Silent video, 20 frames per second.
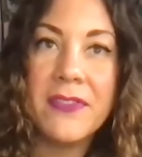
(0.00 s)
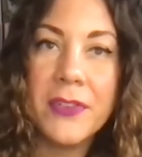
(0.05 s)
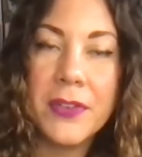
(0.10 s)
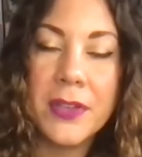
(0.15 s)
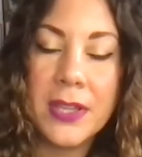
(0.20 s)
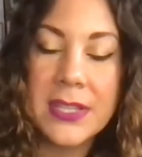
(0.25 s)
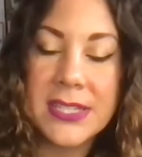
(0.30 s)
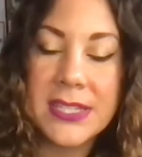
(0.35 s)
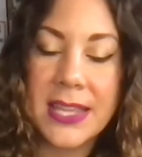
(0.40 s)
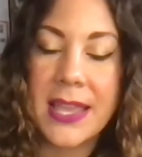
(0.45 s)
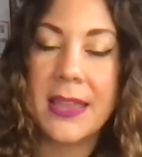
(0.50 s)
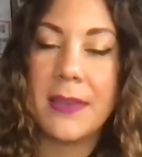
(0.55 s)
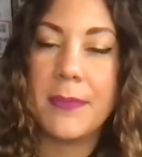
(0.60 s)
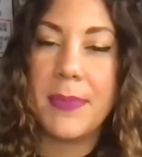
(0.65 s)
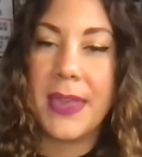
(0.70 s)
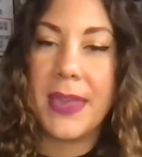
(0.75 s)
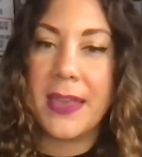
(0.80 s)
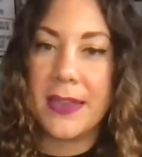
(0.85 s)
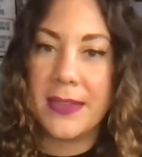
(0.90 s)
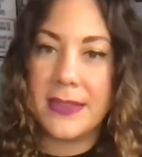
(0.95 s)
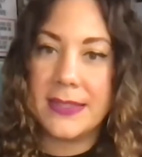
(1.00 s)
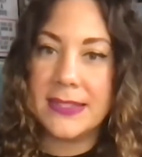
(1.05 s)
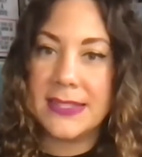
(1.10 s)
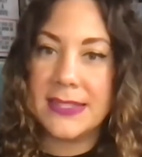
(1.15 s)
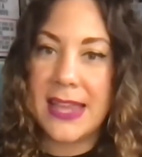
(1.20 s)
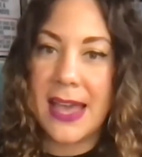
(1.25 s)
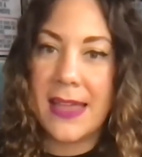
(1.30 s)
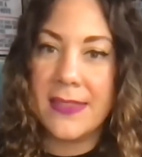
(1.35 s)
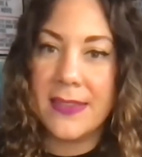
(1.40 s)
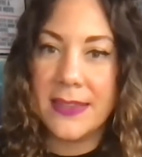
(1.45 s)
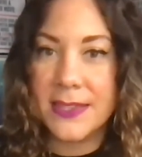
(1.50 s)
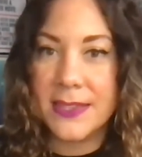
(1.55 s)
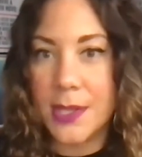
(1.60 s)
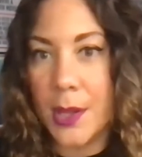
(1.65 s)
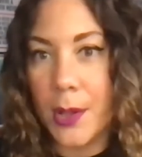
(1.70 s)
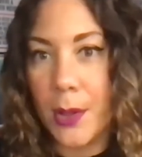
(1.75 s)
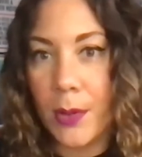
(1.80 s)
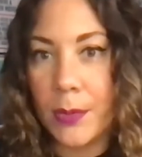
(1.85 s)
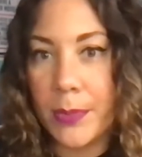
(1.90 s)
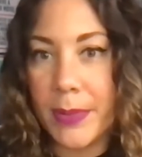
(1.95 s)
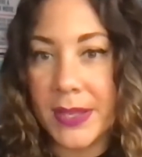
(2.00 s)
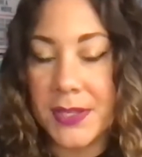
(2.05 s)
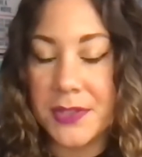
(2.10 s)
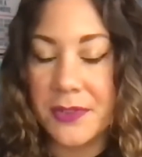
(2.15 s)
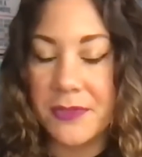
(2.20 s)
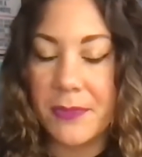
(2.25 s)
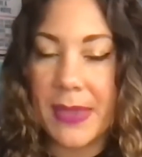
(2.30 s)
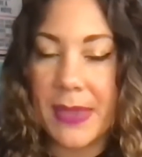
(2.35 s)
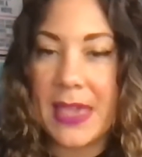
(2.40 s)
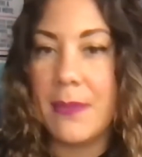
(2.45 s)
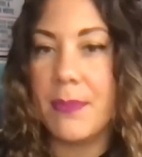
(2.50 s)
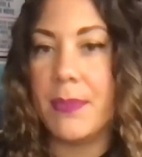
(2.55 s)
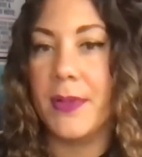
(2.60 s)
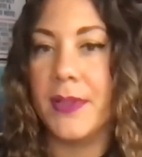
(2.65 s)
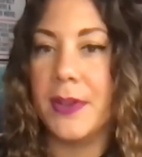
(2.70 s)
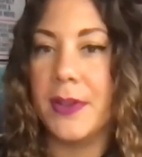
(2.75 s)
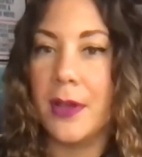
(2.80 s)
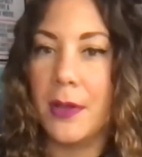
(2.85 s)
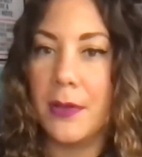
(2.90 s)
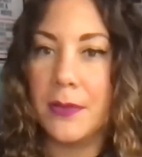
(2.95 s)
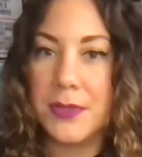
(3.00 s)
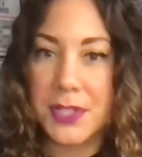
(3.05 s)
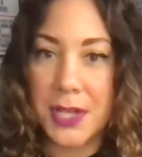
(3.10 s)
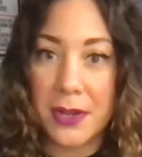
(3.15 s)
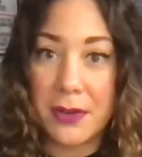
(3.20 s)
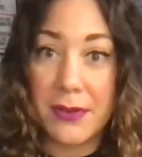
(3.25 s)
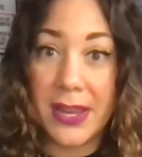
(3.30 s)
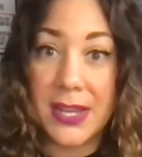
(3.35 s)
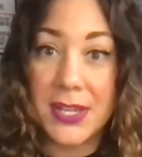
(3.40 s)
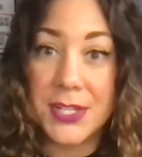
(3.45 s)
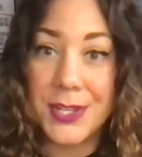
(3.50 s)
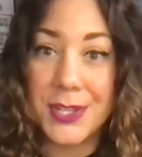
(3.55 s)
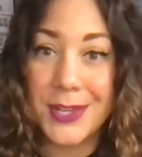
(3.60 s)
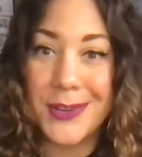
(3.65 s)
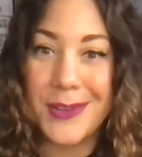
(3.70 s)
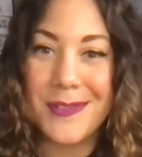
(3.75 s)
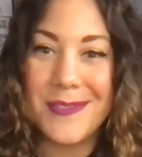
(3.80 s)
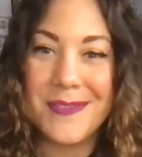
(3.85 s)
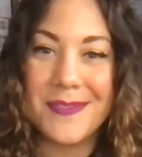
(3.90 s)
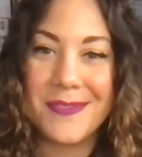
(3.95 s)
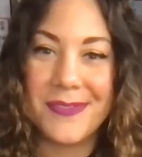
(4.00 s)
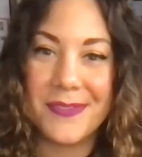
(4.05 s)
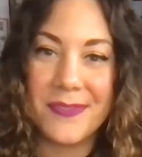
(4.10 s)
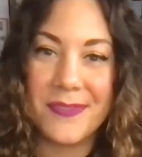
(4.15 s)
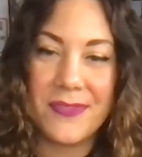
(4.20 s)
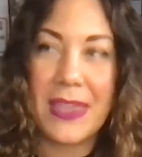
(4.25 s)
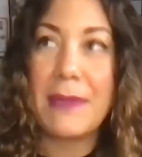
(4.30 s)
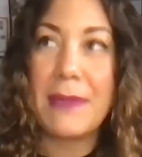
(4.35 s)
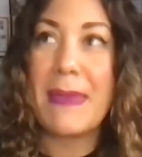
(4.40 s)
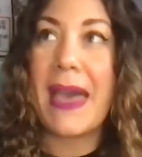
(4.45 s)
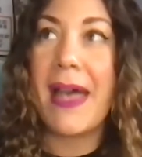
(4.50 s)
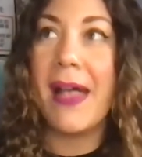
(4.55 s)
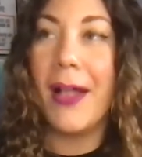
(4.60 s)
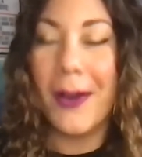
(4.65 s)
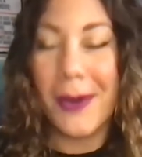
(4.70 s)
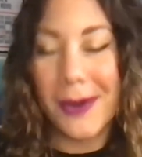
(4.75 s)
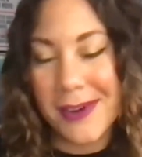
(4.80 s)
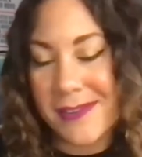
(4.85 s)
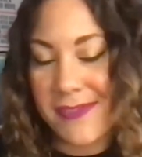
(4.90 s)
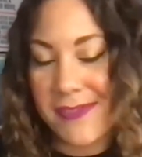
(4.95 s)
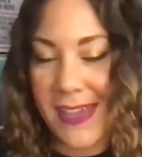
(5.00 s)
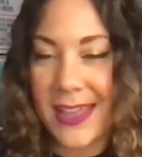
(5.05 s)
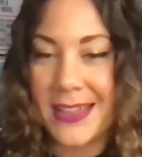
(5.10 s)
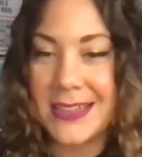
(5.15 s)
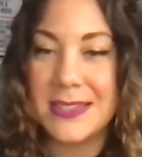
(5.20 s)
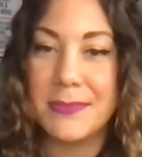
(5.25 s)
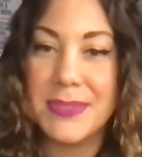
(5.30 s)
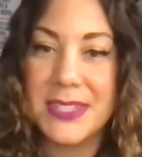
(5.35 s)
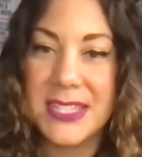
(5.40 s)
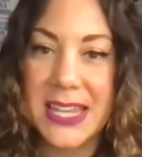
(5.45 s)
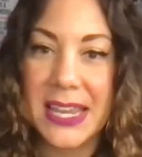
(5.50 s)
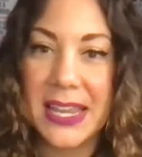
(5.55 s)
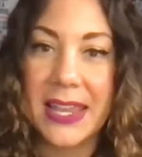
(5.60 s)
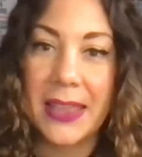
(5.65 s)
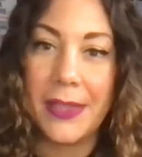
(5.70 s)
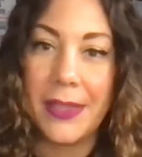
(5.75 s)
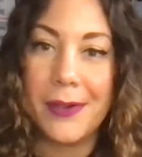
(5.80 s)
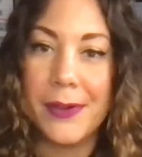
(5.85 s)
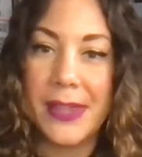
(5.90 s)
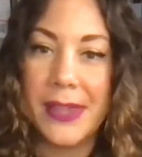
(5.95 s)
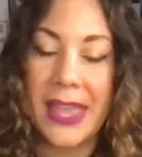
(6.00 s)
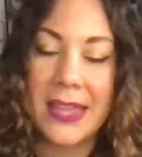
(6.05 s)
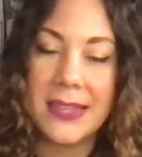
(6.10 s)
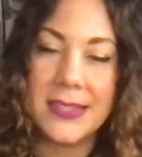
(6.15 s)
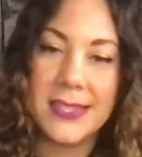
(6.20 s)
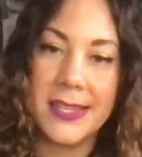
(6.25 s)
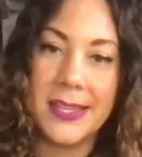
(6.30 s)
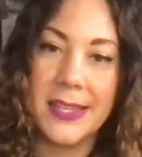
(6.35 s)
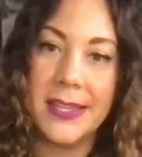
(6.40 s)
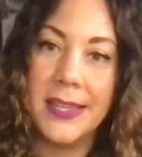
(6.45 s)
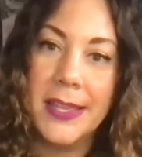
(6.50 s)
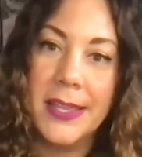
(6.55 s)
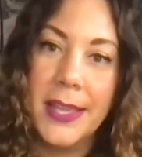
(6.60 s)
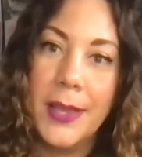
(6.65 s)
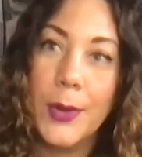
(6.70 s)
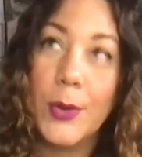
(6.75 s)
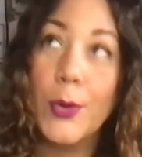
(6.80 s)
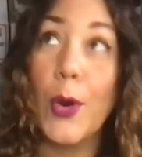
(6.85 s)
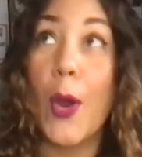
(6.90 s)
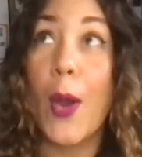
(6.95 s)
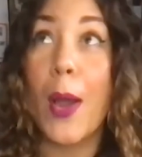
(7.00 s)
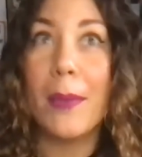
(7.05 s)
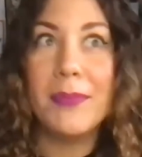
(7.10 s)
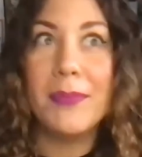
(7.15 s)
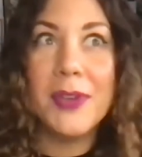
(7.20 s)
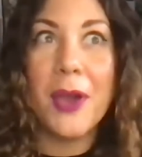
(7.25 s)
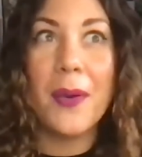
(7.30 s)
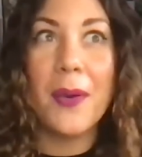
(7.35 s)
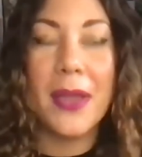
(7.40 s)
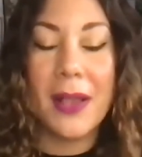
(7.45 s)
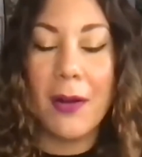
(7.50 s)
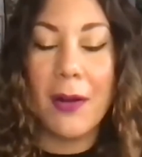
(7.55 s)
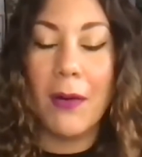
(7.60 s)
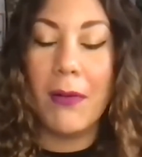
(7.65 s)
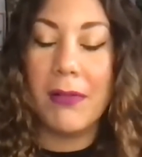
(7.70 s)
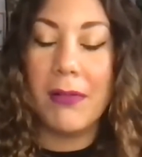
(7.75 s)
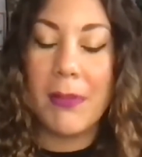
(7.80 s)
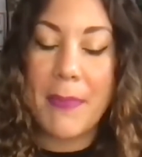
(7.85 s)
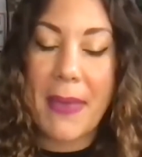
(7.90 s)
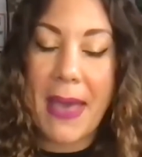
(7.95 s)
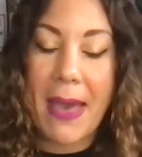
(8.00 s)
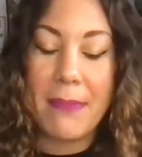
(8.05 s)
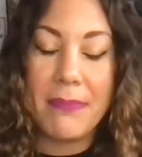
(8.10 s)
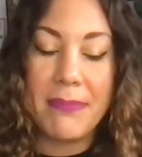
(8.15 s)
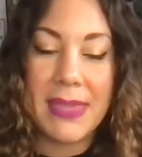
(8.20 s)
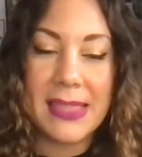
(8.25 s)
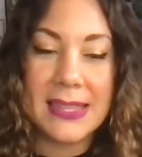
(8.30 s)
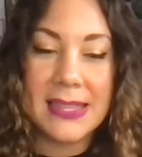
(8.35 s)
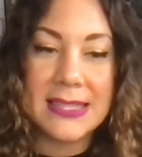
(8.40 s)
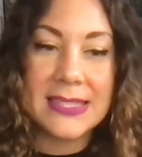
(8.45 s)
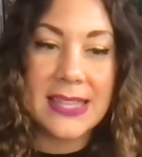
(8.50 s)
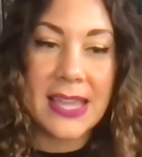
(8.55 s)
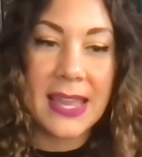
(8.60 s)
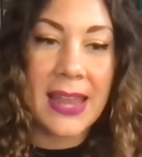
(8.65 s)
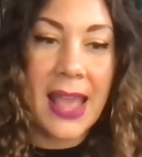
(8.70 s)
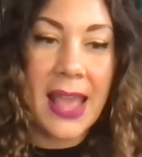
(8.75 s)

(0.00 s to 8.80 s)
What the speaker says: you did, because now there's a whole bunch of people and a whole generation of female horror fans in particular who get to grow up knowing all about Millicent.